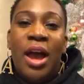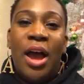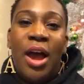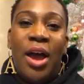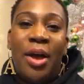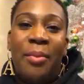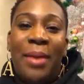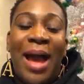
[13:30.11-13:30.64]

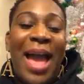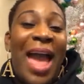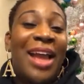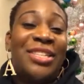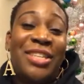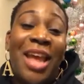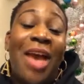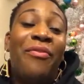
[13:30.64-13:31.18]
Um, I
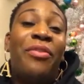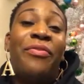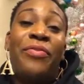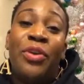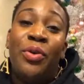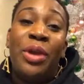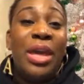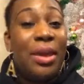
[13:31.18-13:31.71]
actually have a
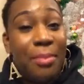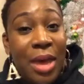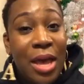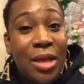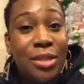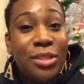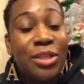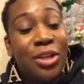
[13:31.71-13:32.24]
few
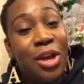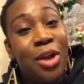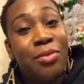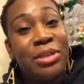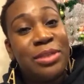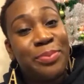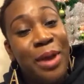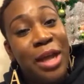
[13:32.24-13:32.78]
emails to go
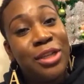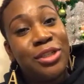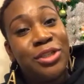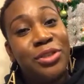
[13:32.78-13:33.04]
respond